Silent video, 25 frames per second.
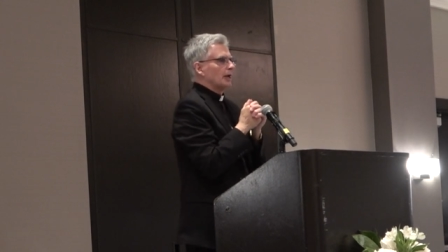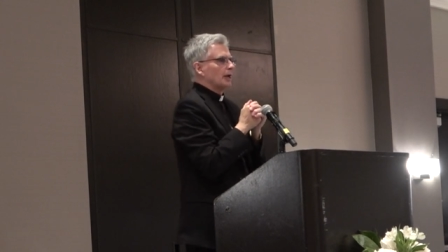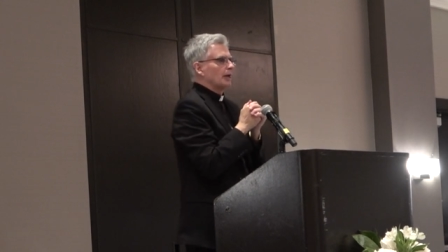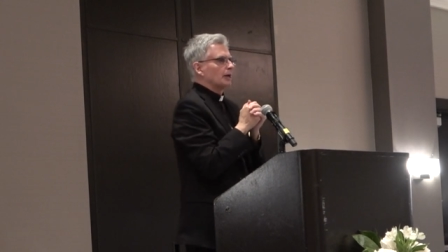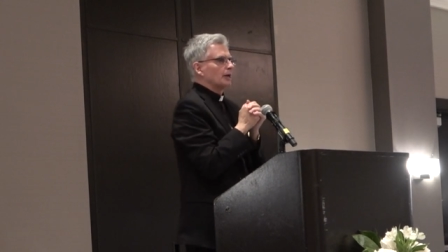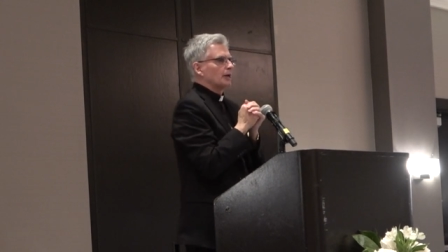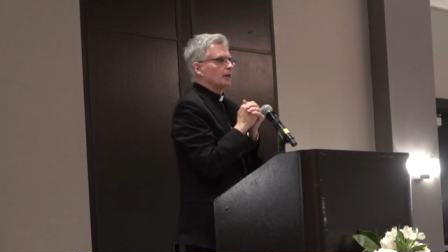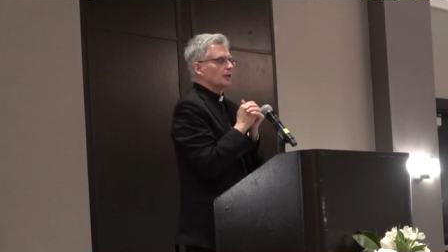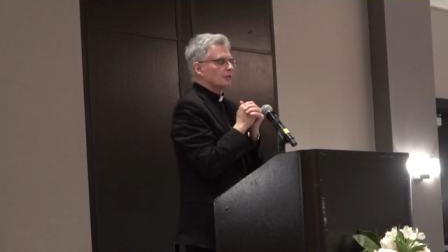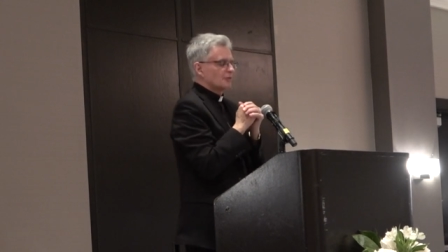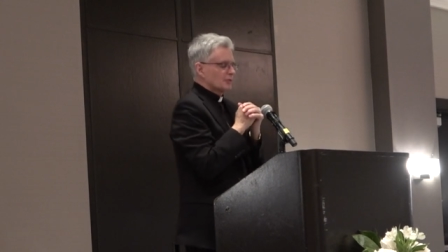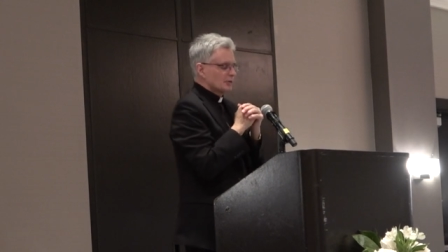
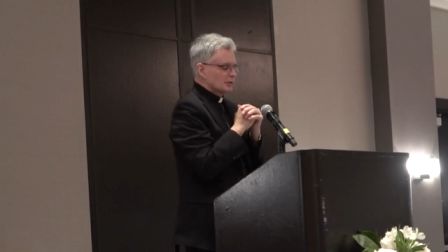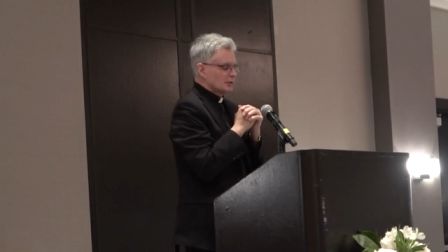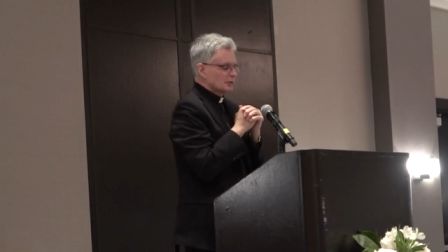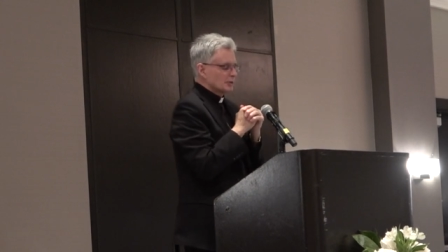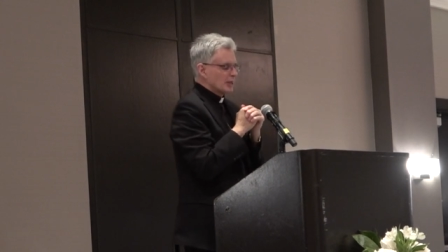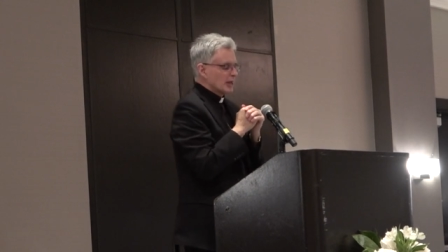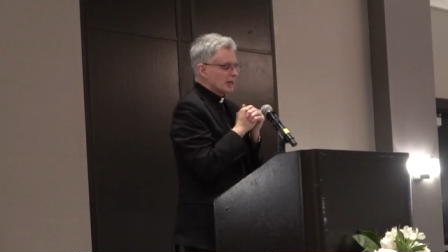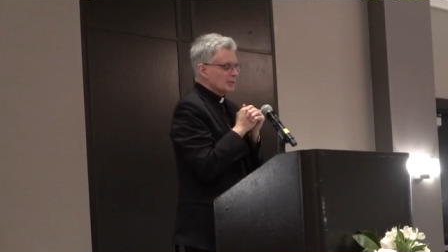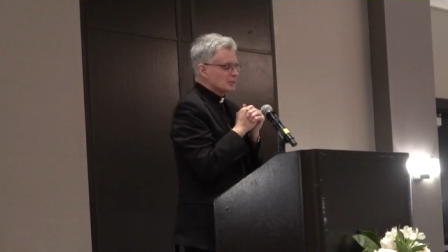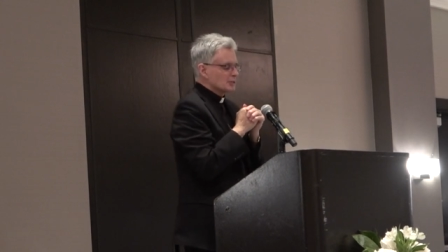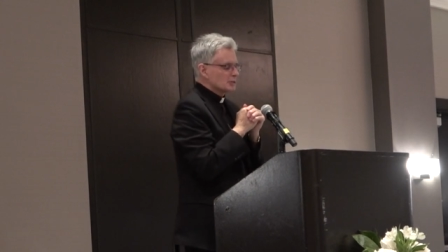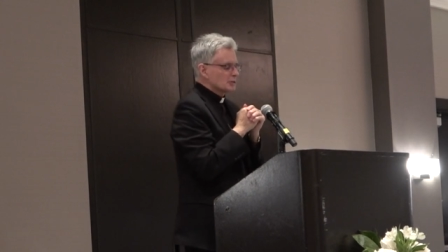And I think
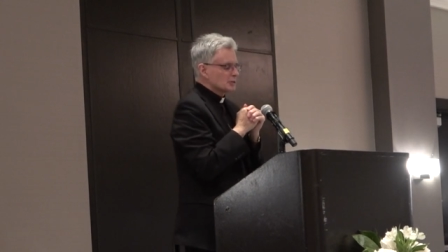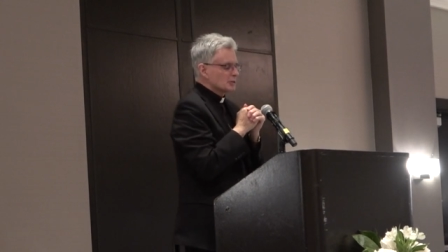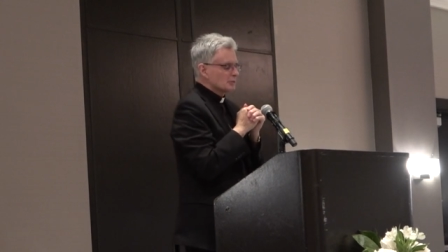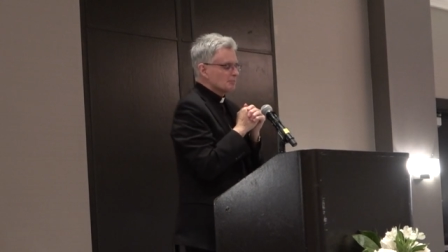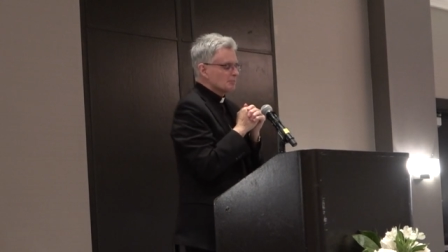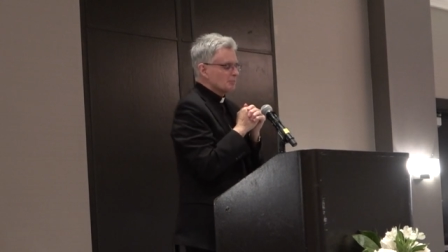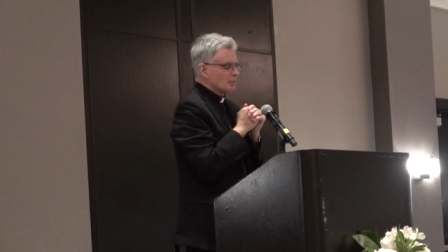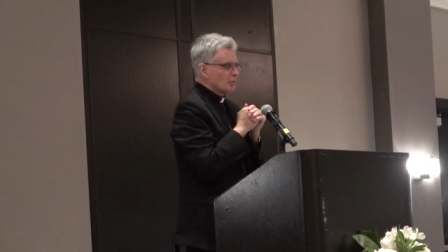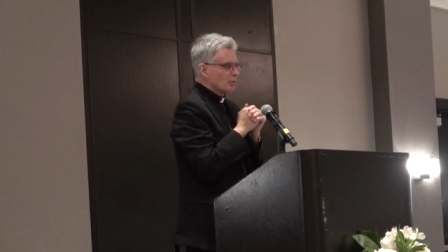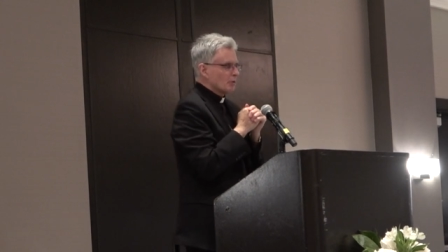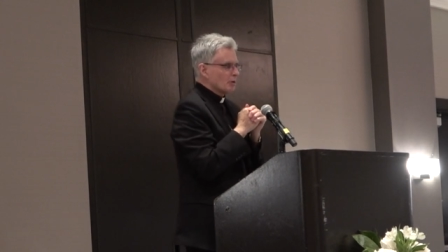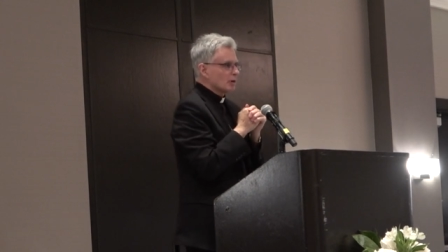
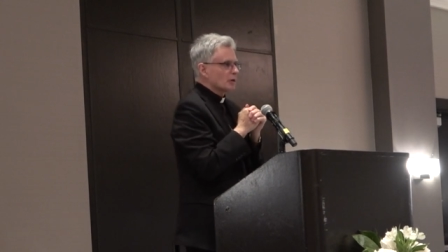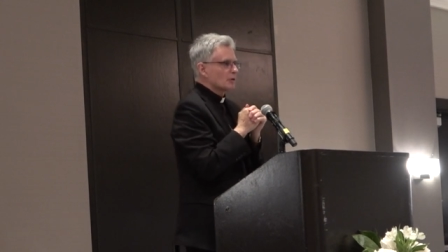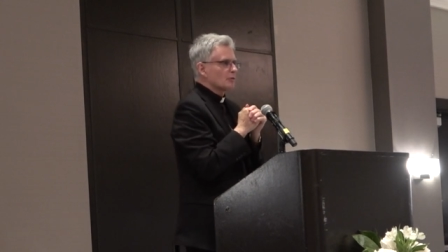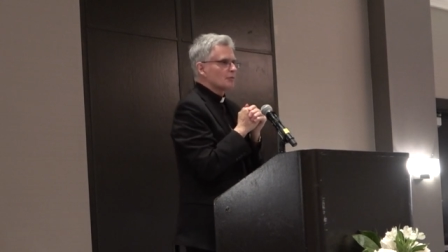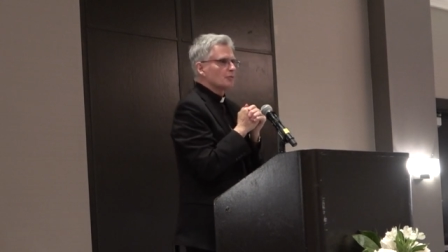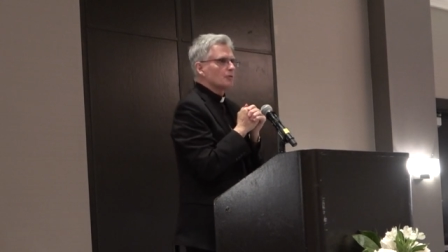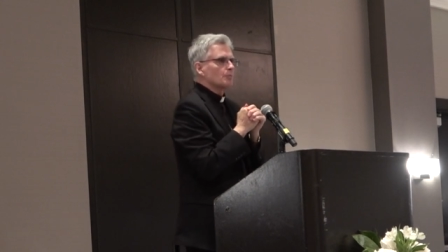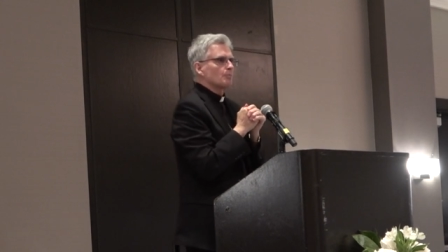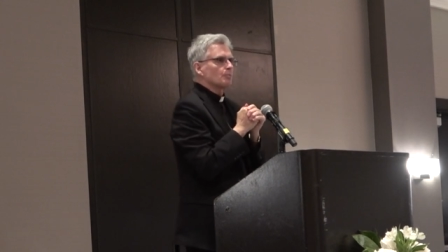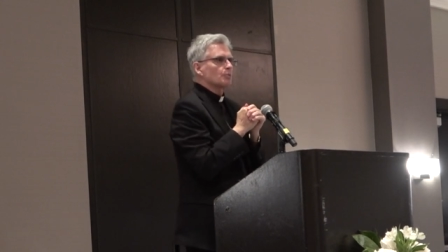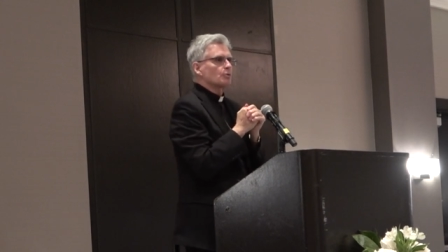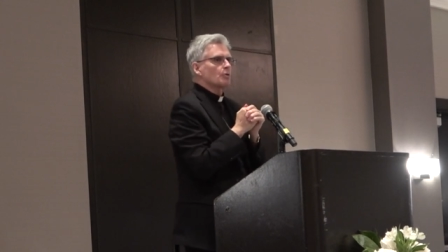that's part
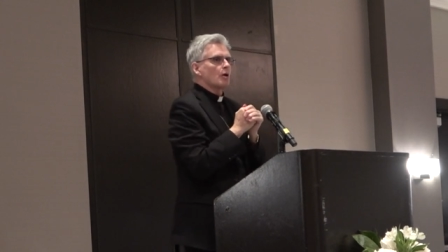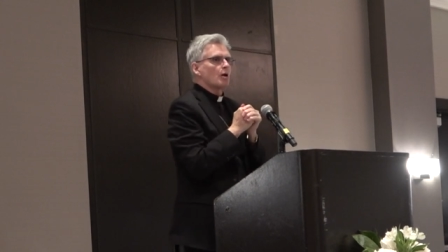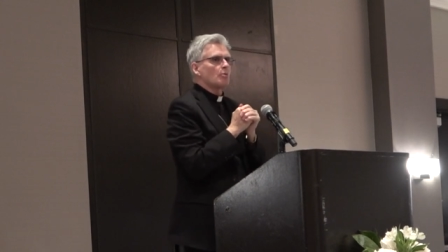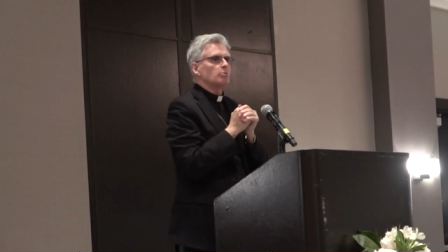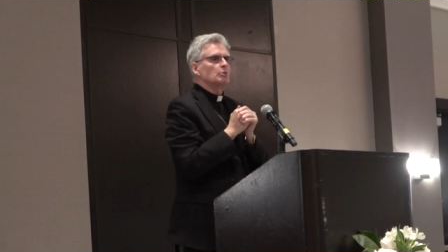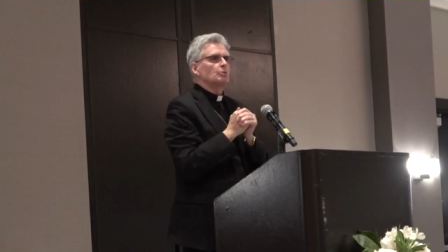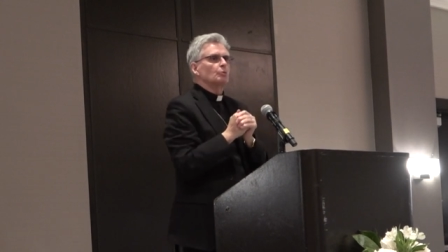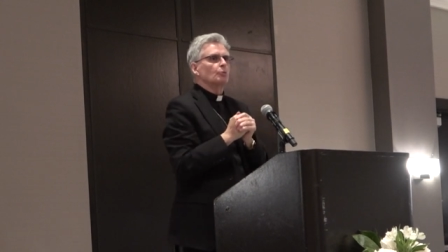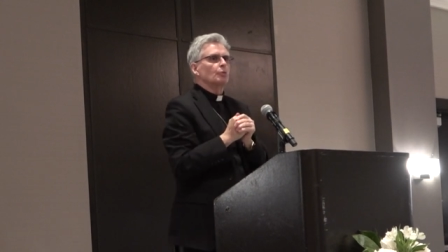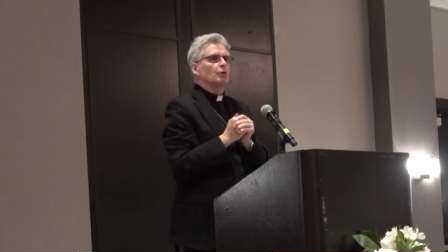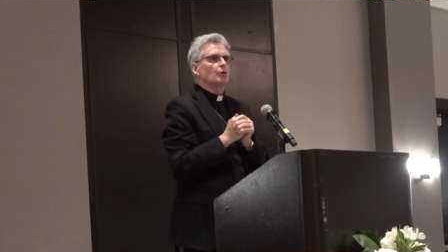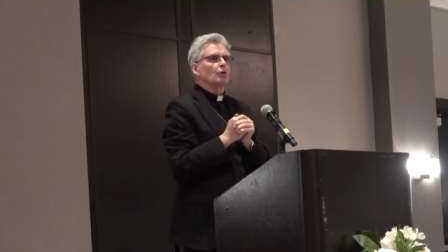of the
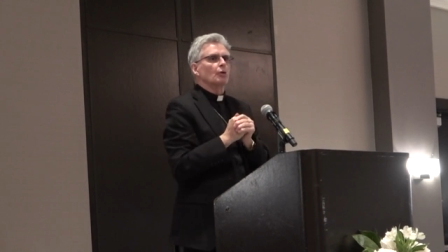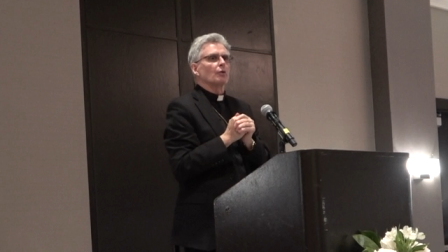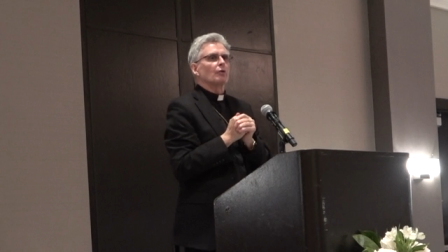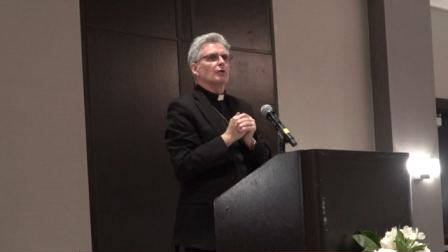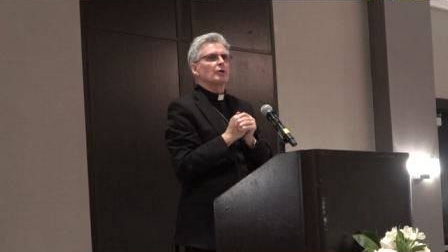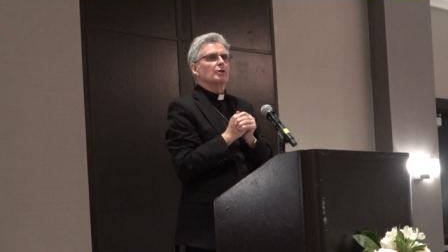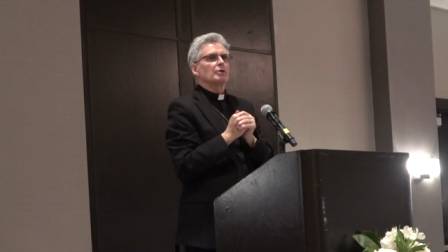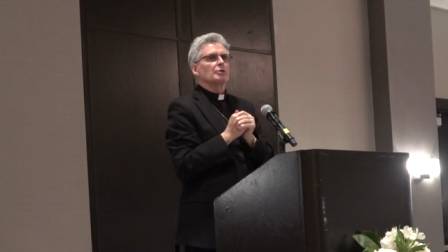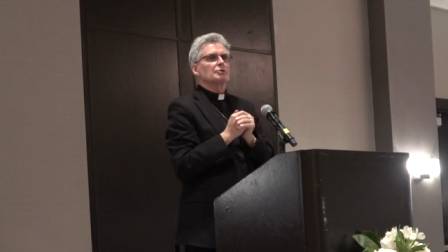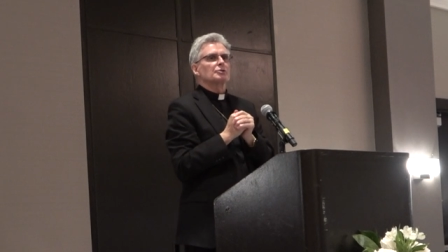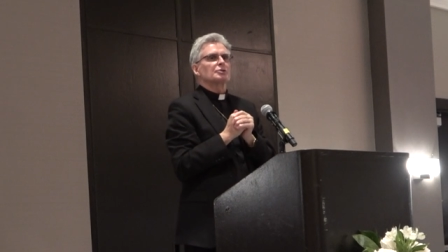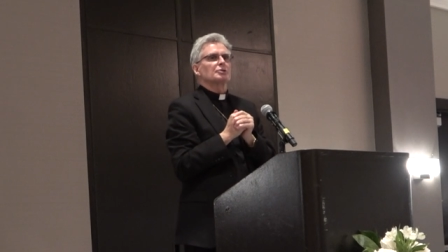problem we are
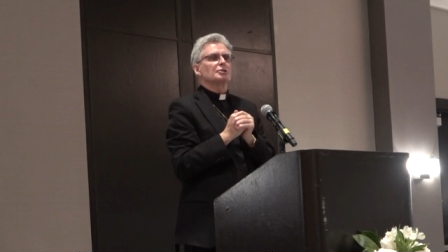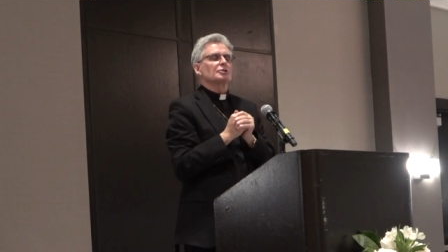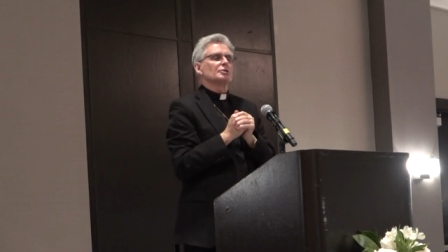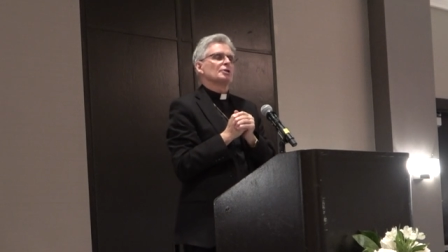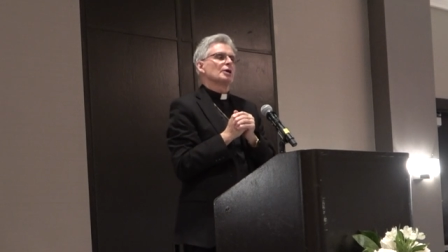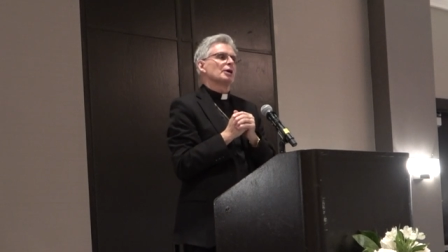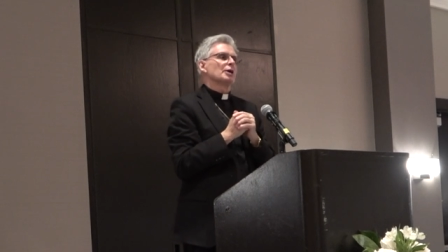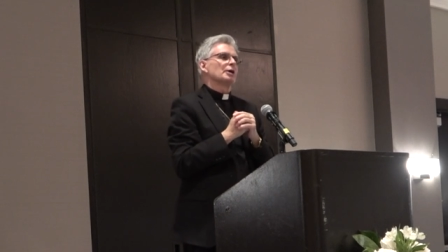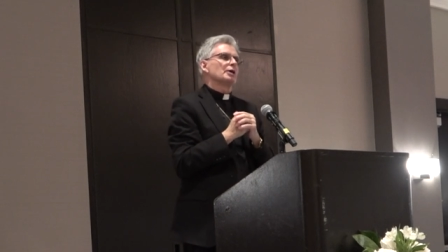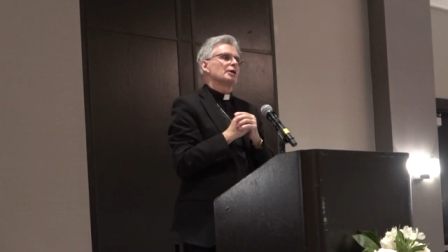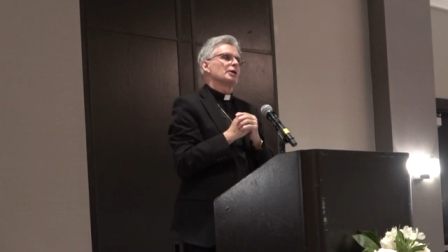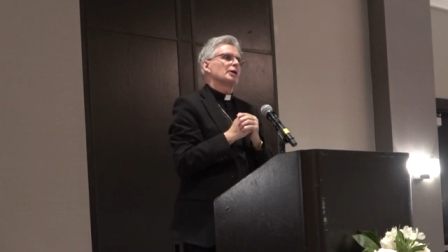in
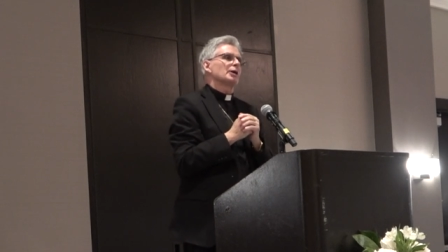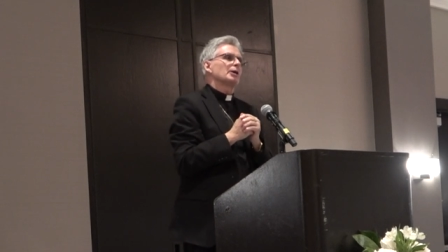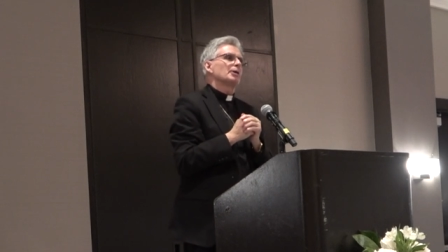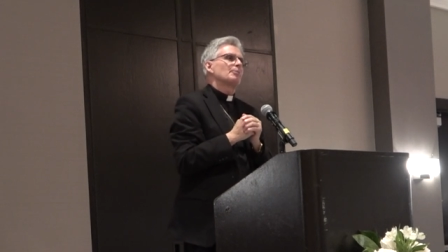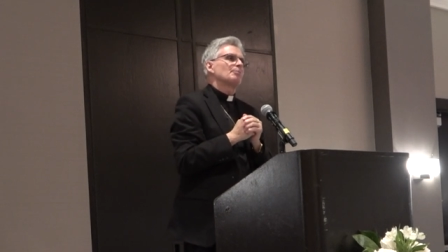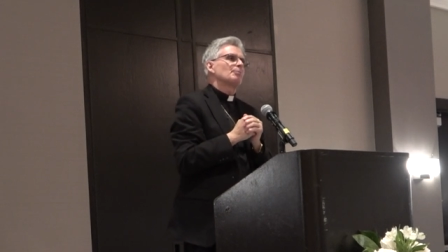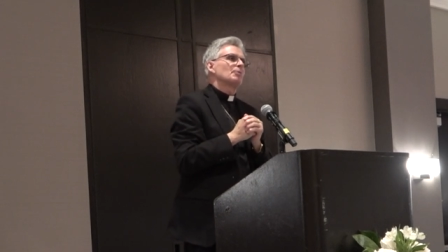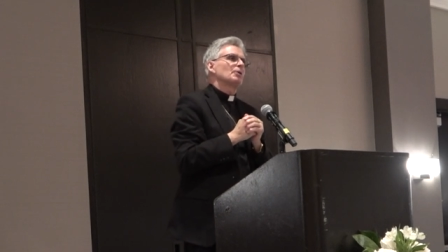today,